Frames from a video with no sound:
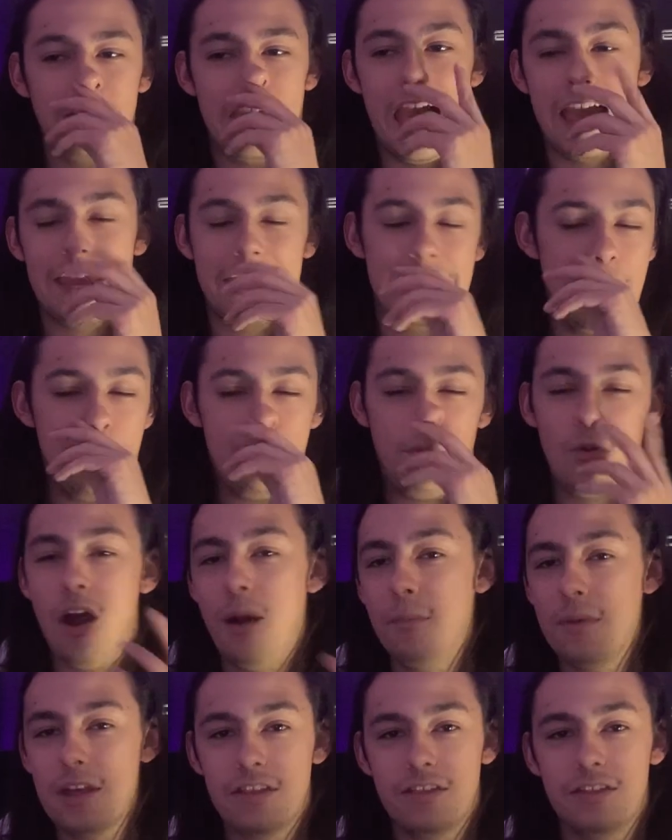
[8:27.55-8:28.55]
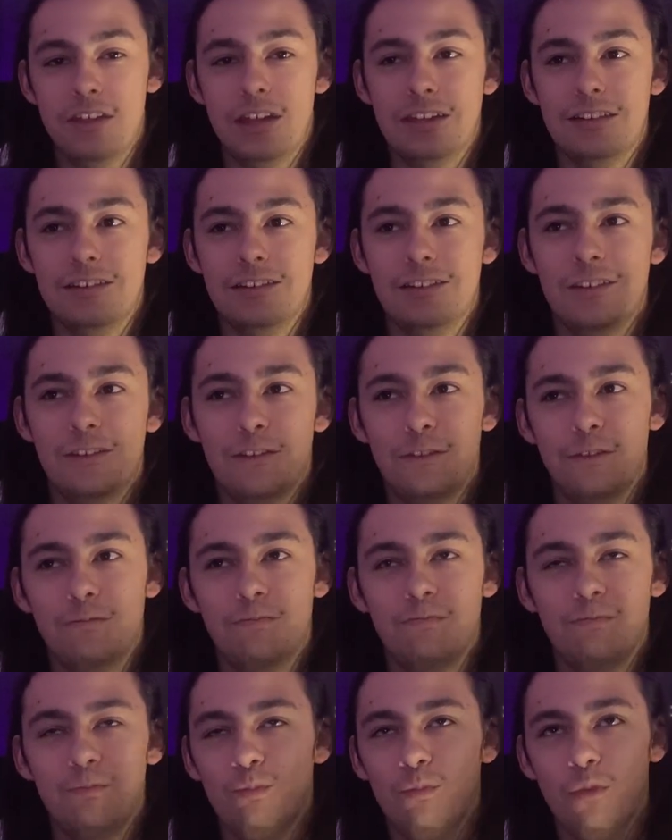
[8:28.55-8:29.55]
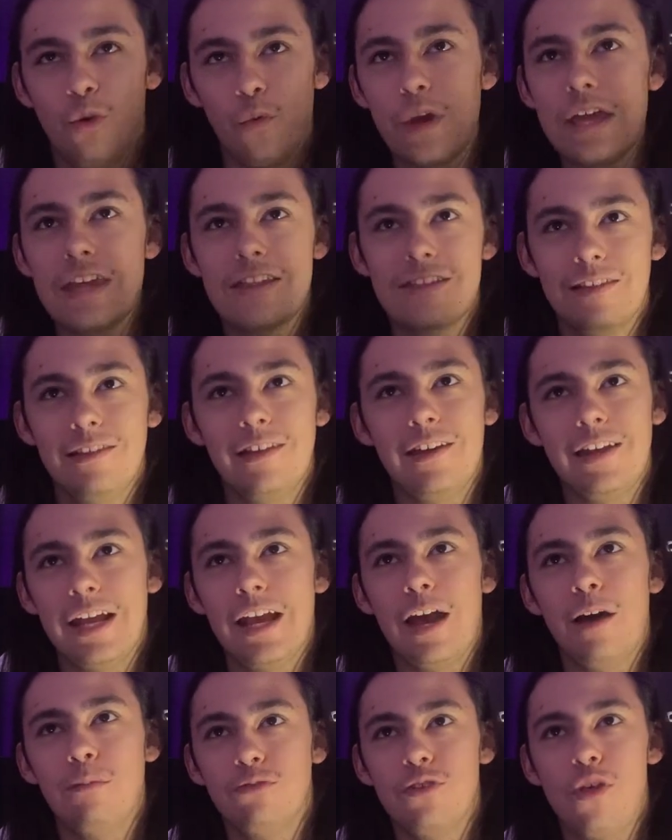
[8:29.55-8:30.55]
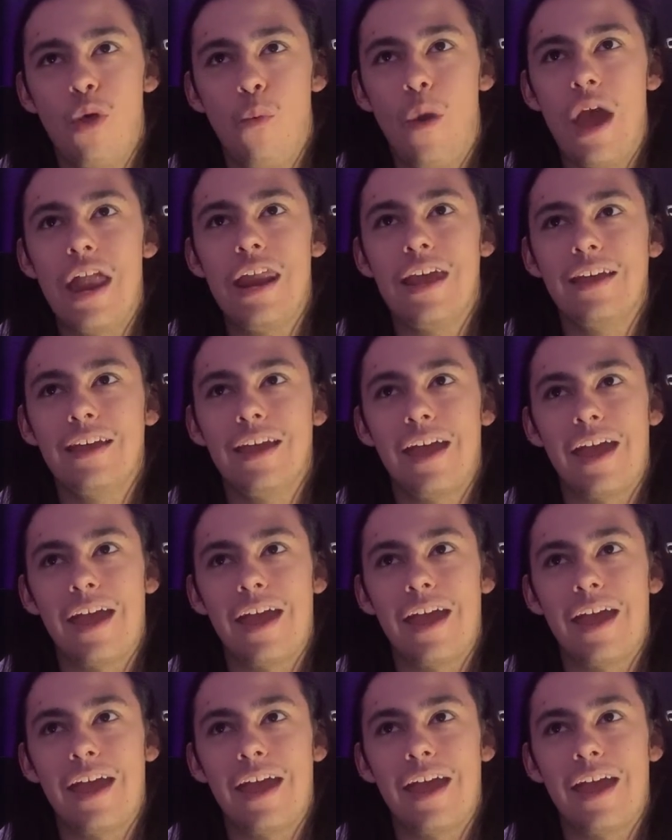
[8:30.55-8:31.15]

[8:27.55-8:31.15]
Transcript: I can't promise that the weeks leading up to the wedding